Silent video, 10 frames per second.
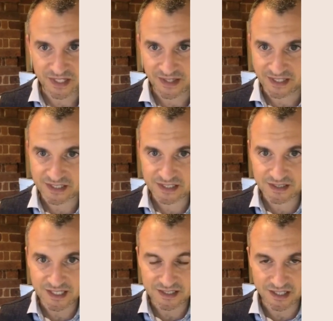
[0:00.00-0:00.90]
And
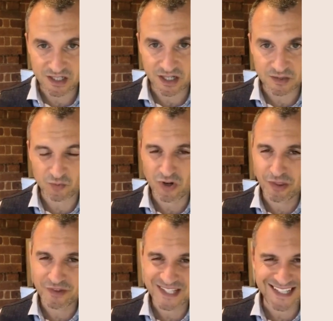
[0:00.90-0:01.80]
that's a nice,
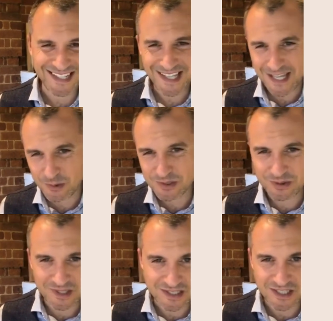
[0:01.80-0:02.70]
rather than saying, we'll
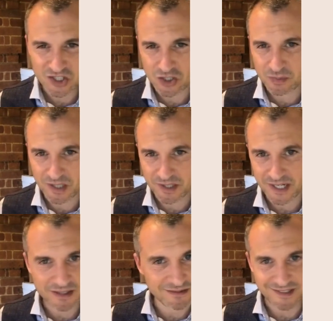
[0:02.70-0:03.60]
do this and it should be
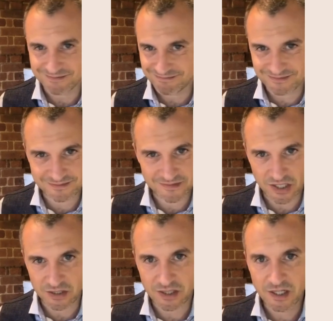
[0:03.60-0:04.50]
okay.
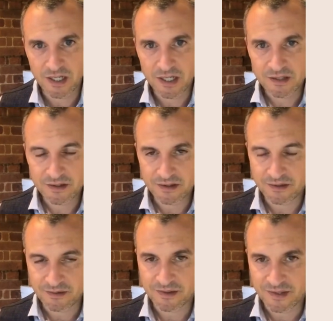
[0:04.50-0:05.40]
No,
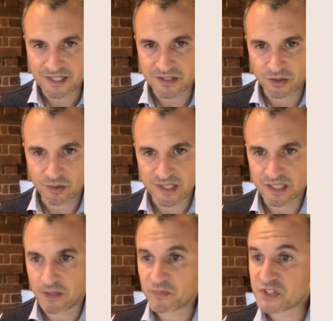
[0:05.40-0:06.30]
that's not the way
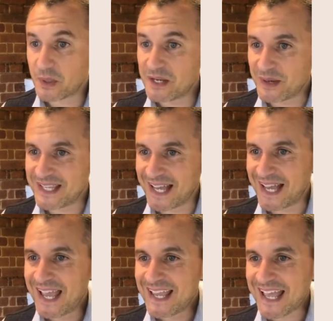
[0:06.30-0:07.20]
to go. So anyway,
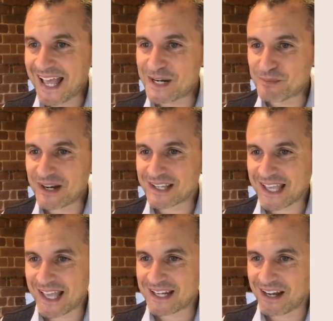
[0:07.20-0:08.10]
yeah, can
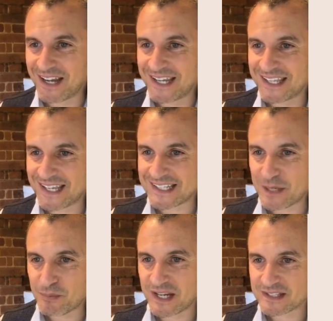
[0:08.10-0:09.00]
I get
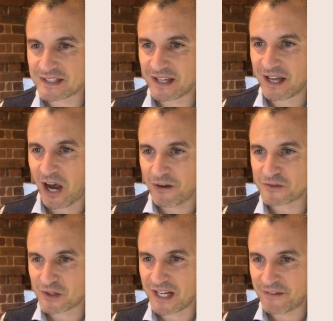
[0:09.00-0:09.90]
a breast,
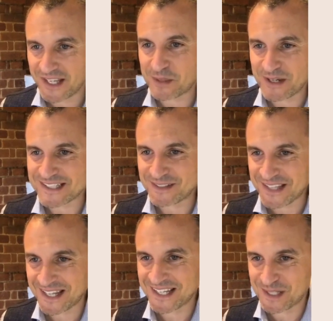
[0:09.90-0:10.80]
if I get a breast
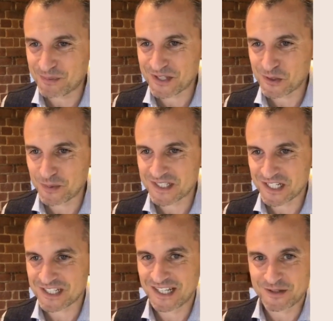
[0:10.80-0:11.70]
lift, can I get a breast
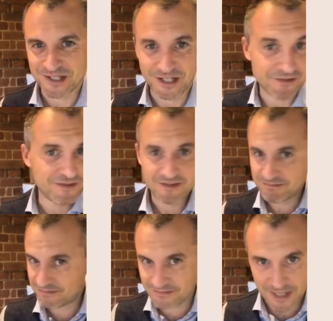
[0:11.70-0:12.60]
augmentation later in life?
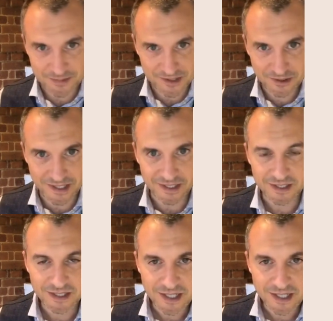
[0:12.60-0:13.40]
Absolutely.